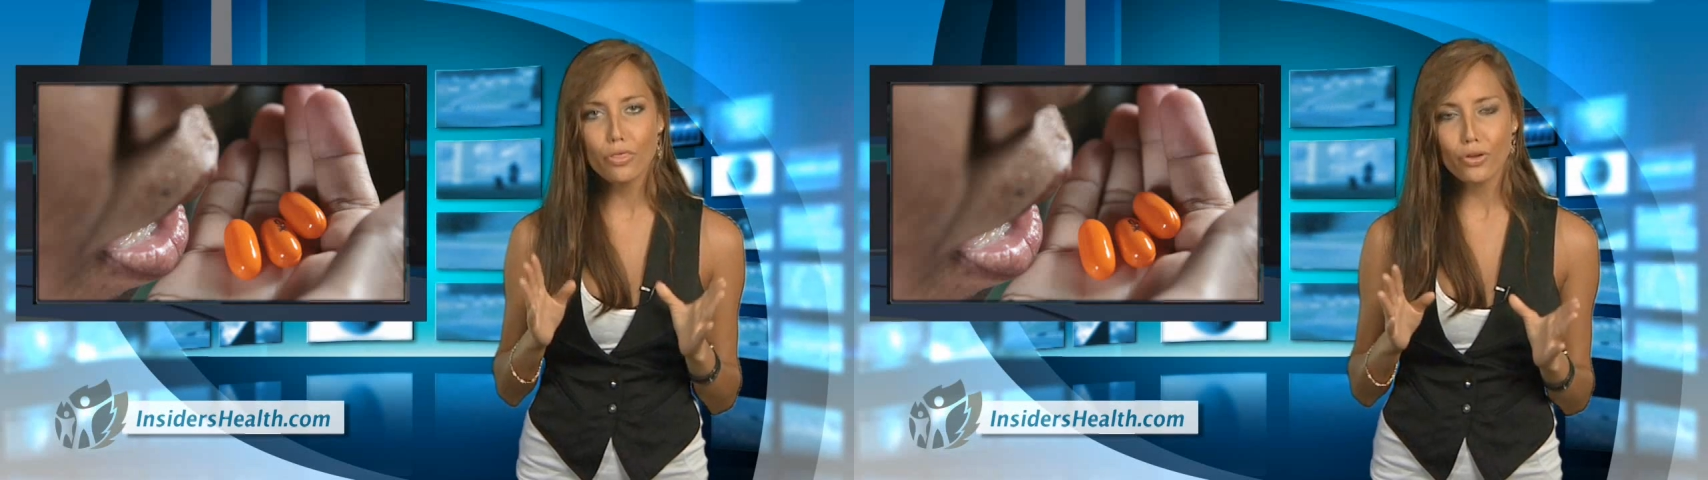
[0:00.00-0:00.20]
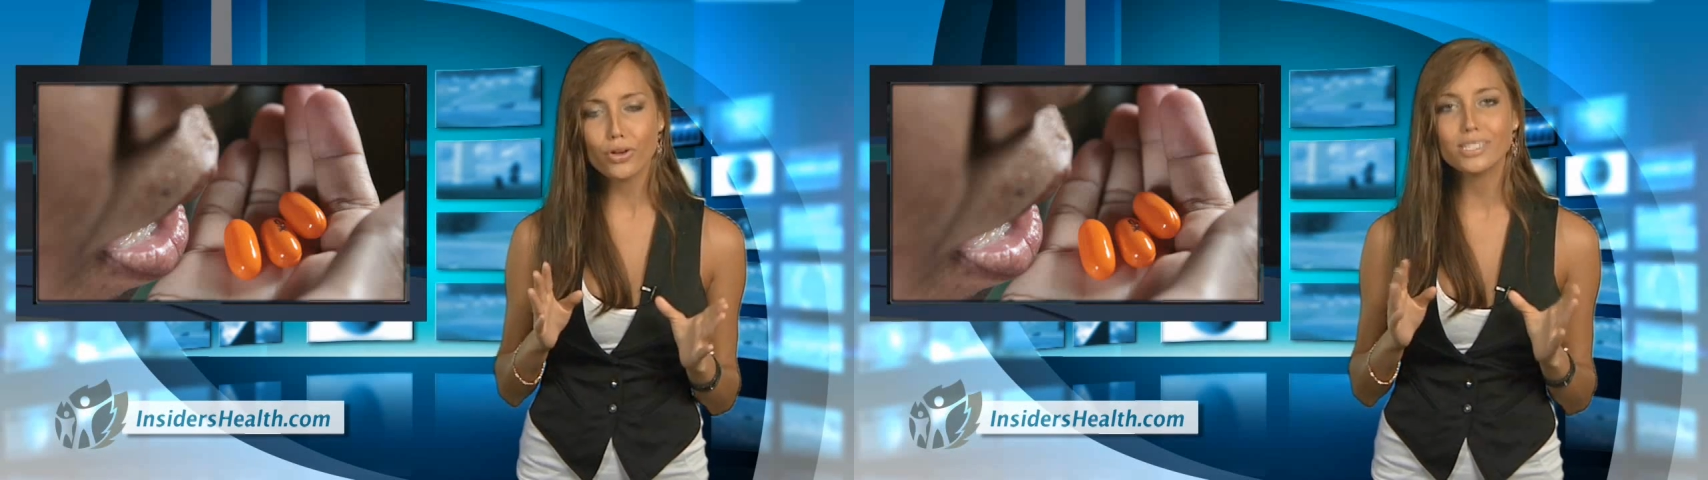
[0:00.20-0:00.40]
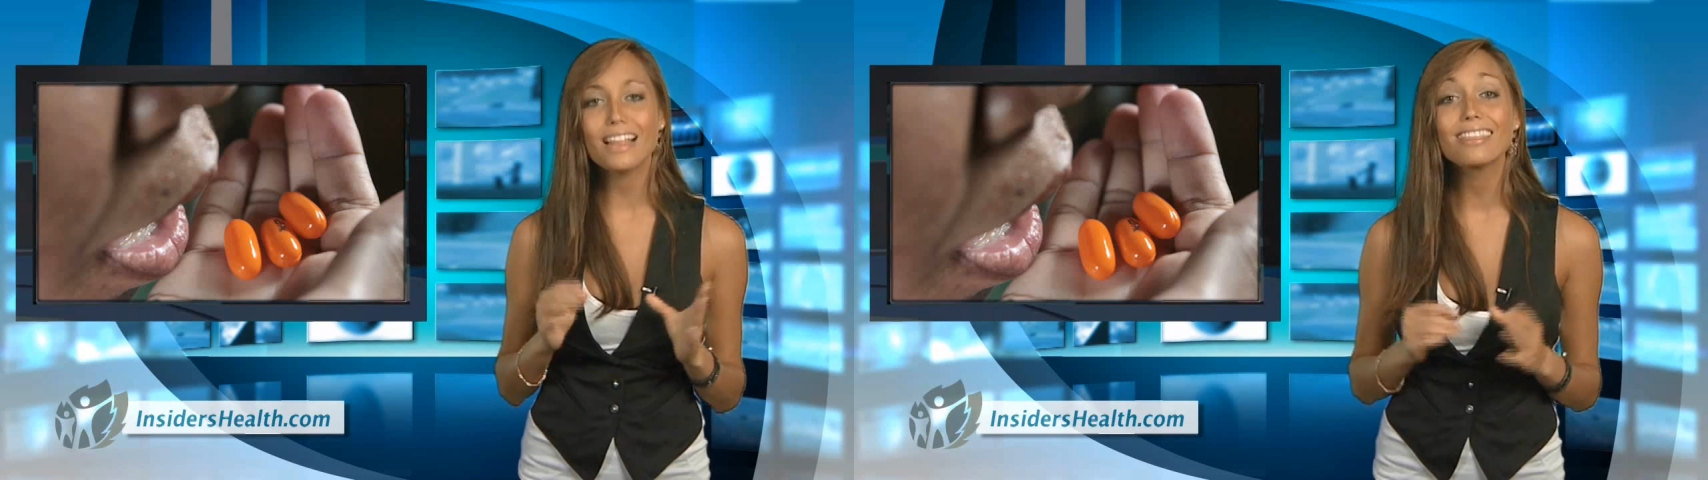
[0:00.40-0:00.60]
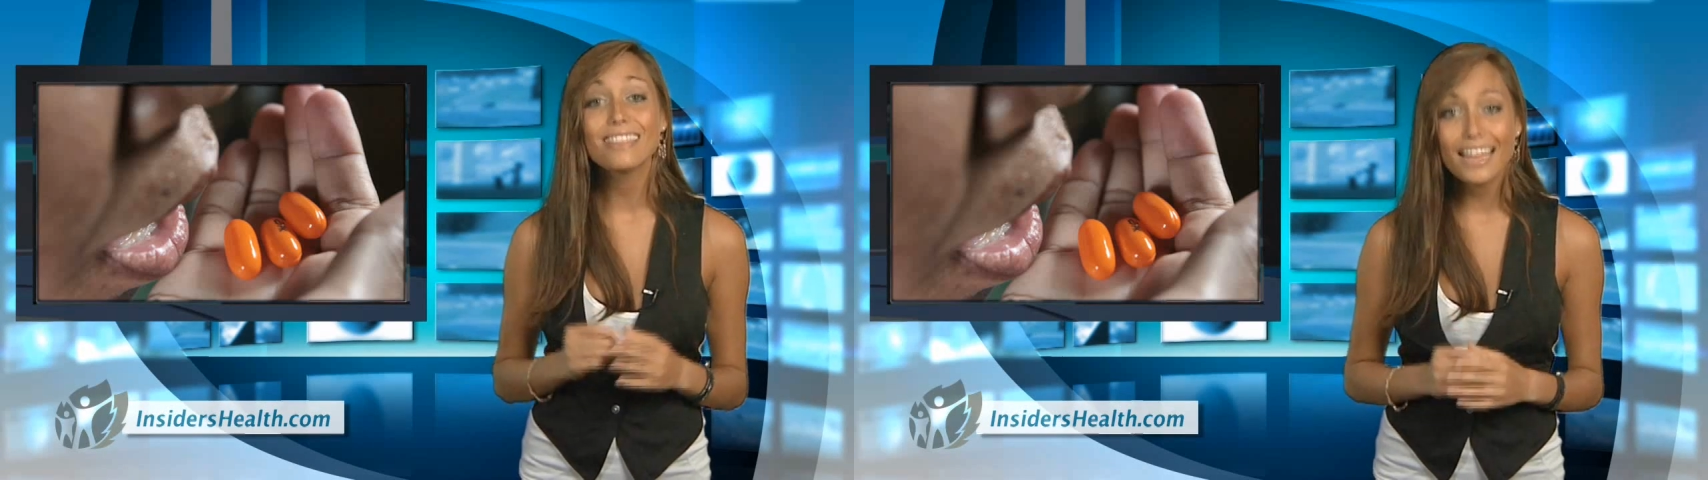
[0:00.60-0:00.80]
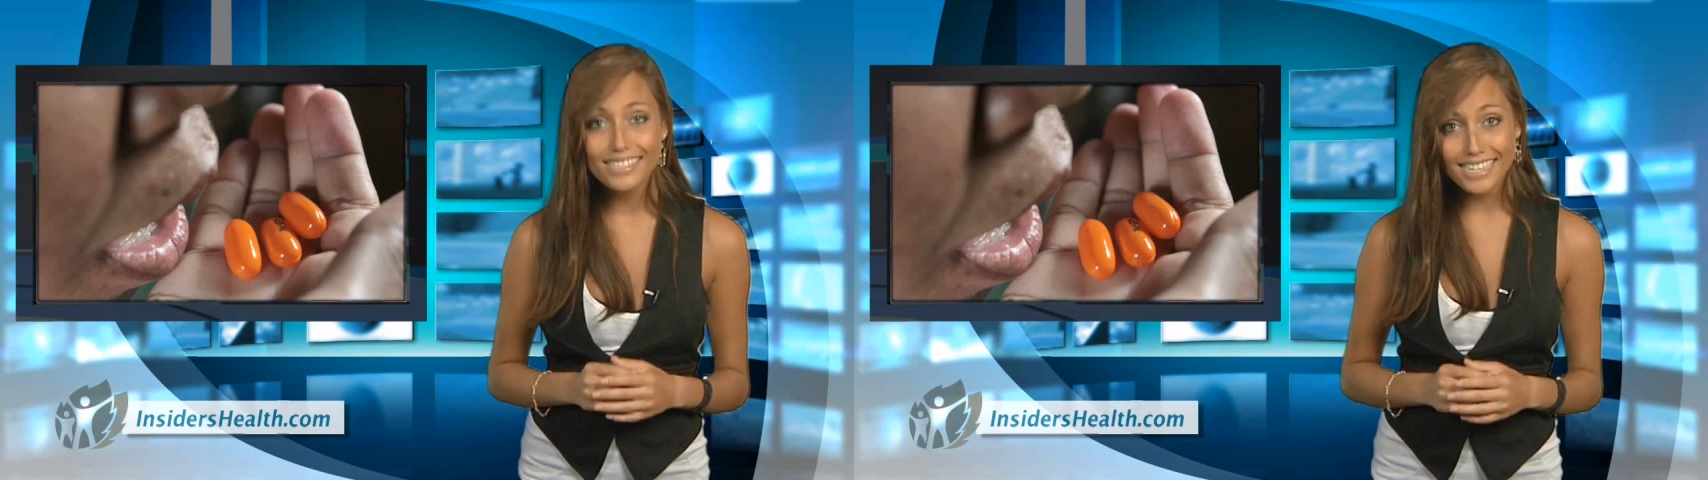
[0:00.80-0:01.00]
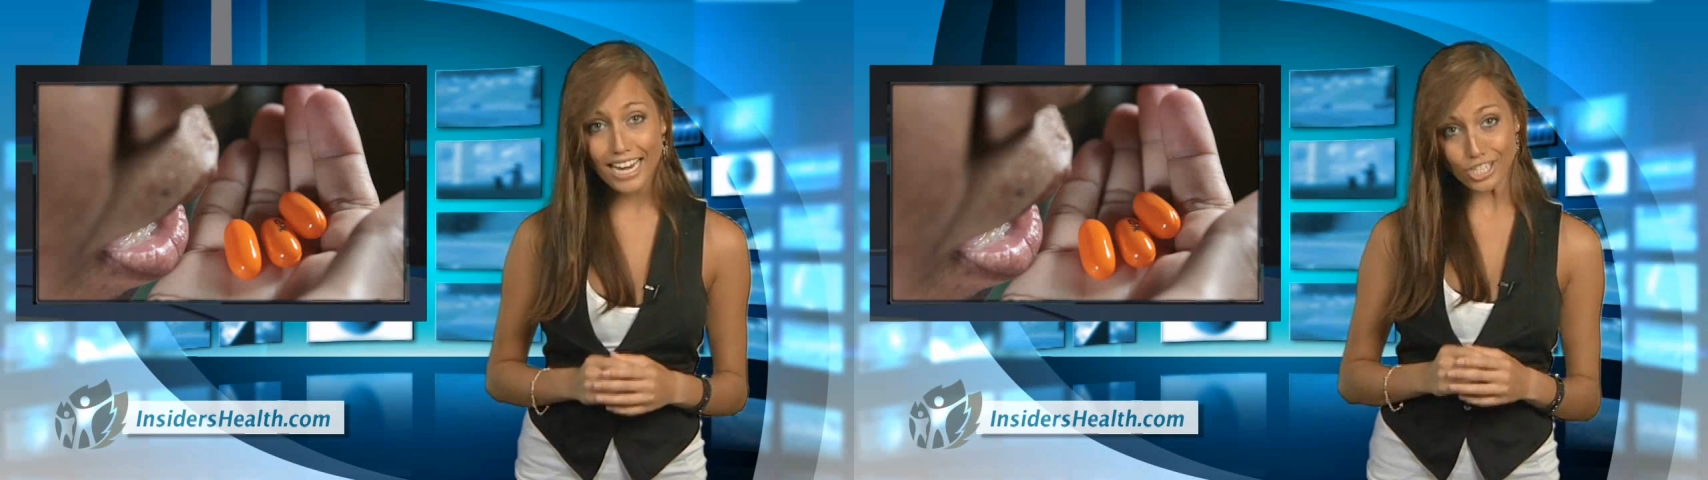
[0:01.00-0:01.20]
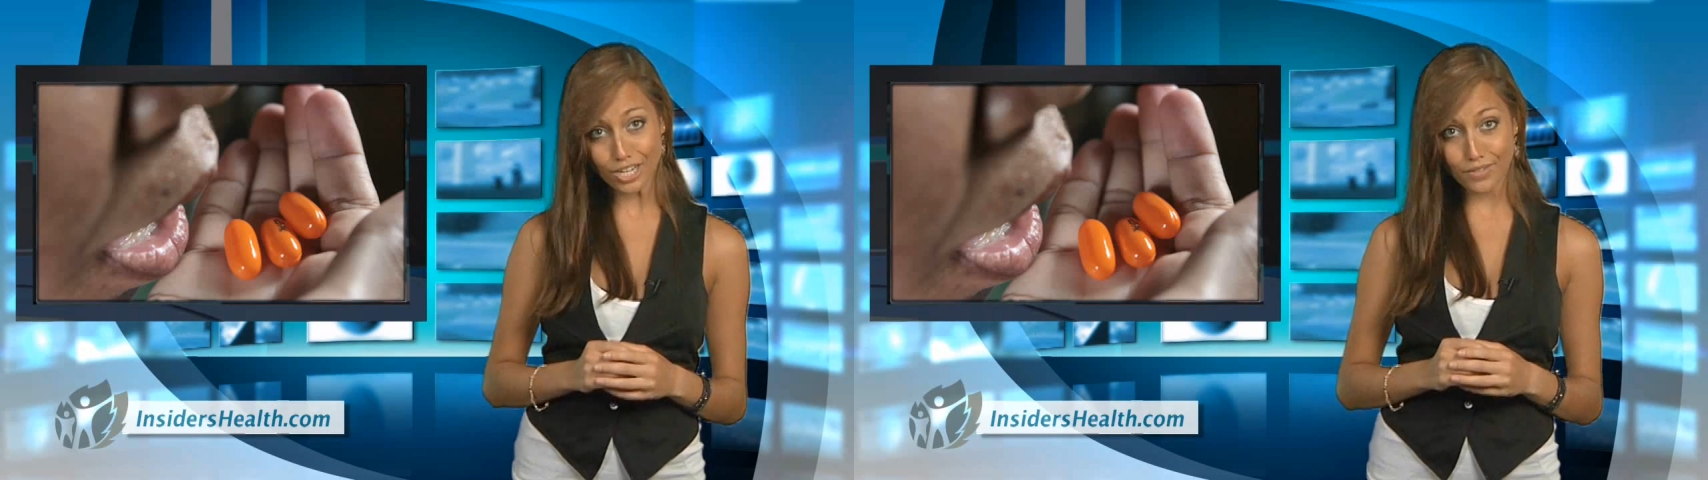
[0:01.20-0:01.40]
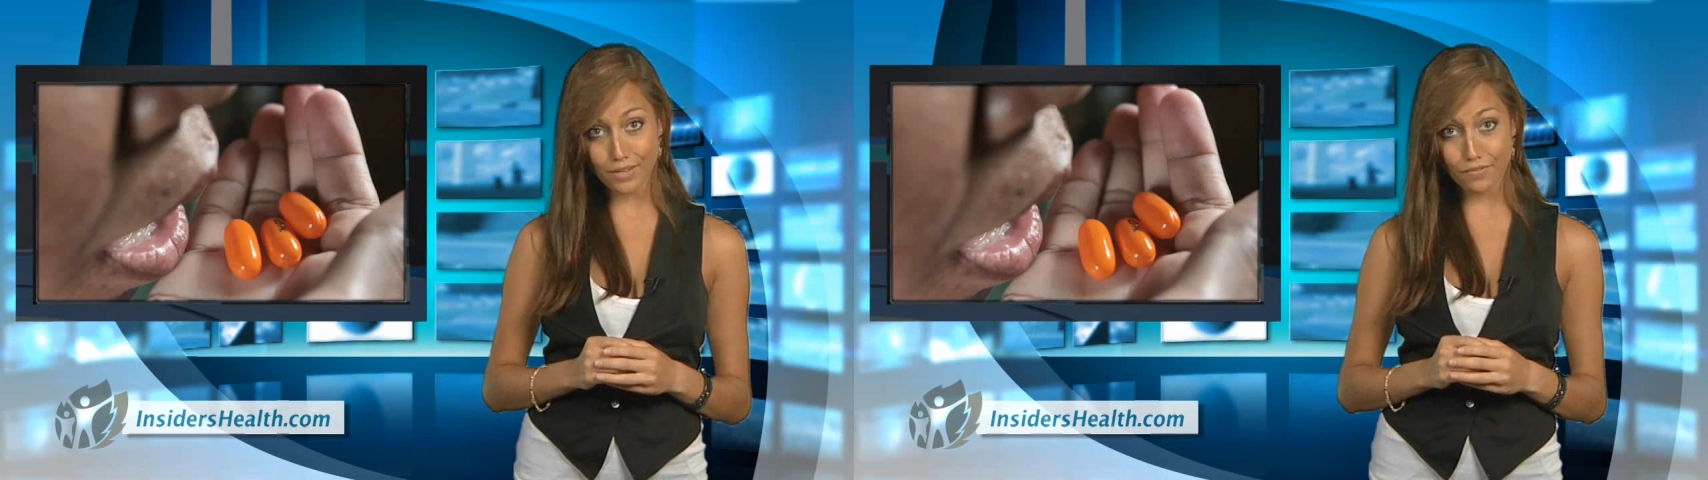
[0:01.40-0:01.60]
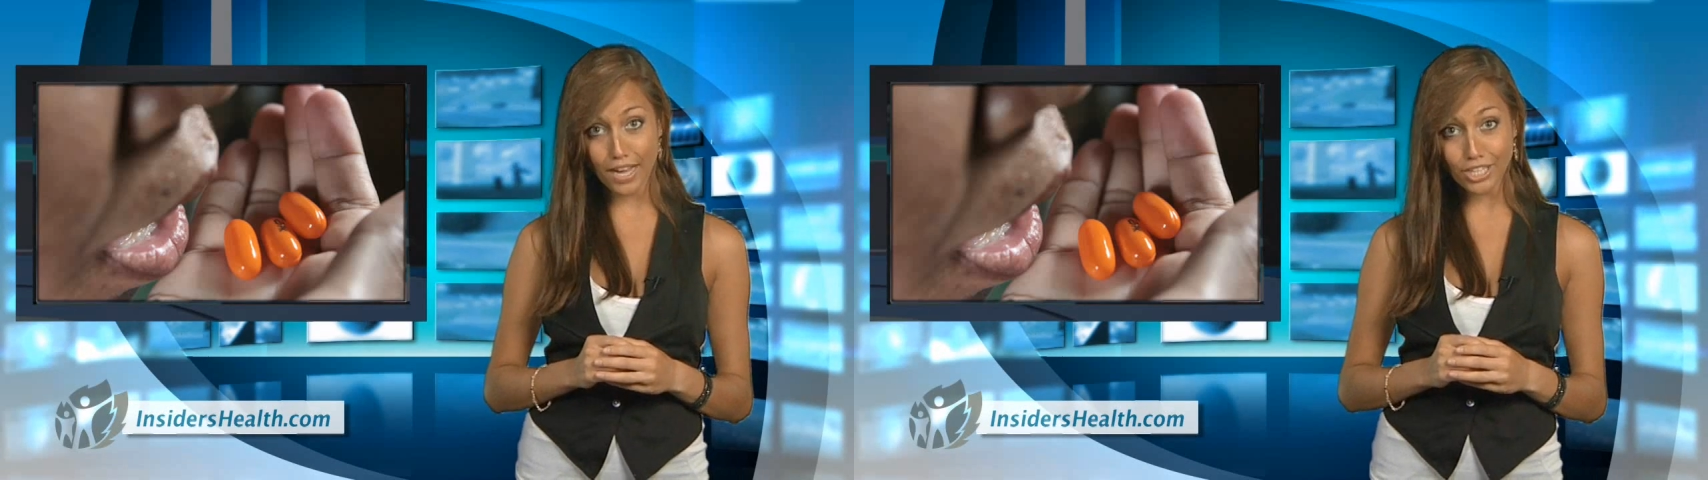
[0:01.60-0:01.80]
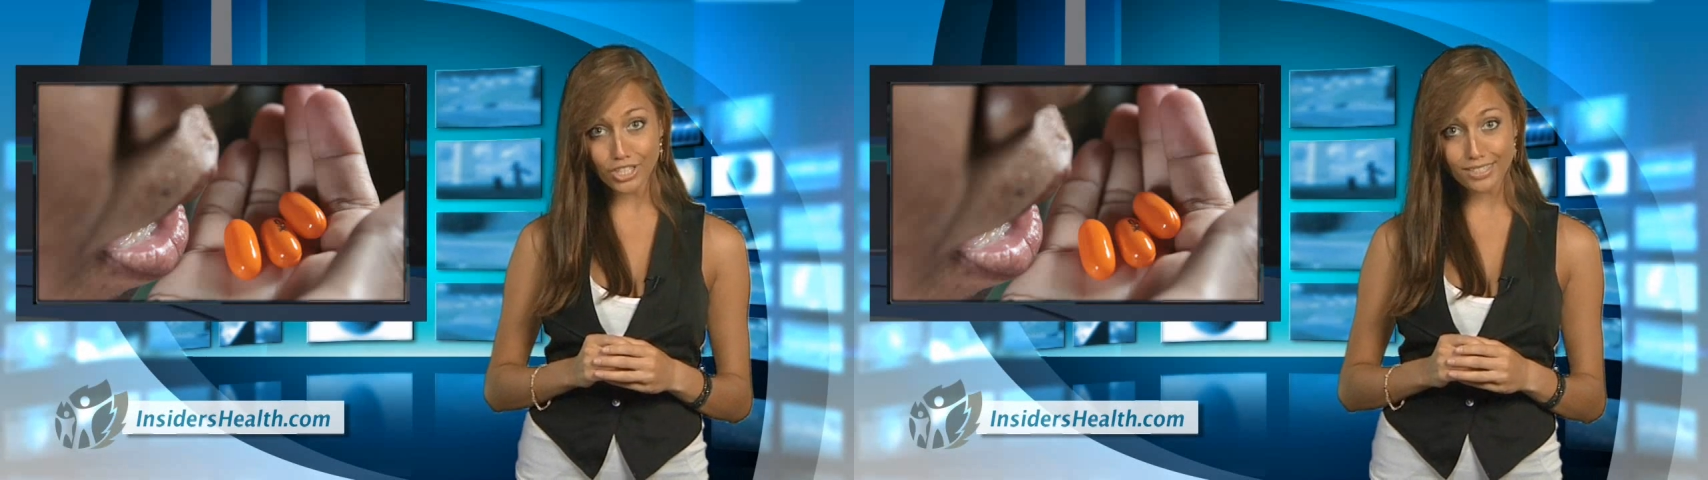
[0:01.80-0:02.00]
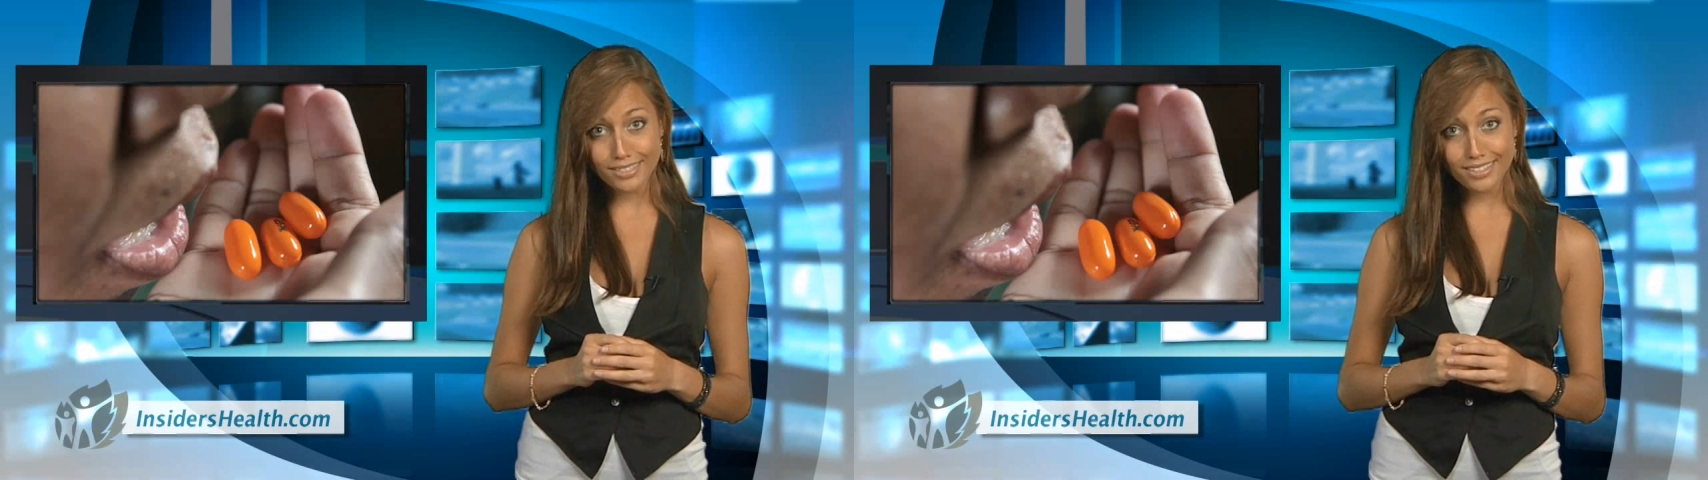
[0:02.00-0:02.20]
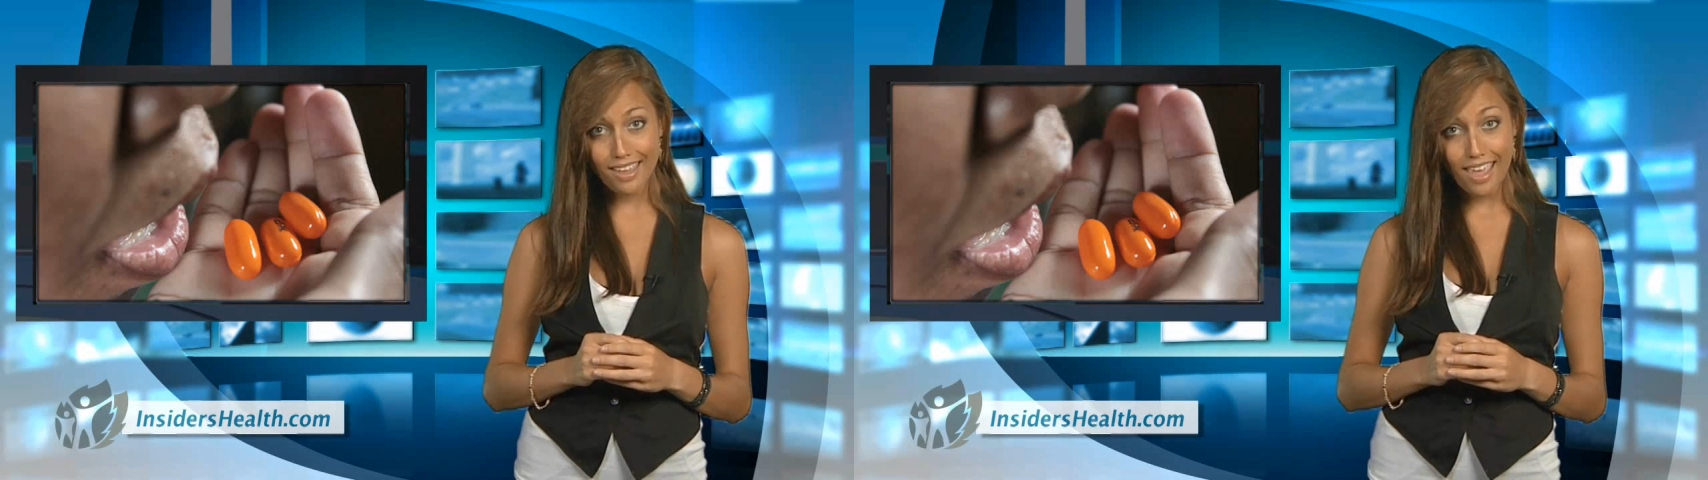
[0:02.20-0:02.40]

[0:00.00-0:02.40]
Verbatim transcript: thirds less HIV infections.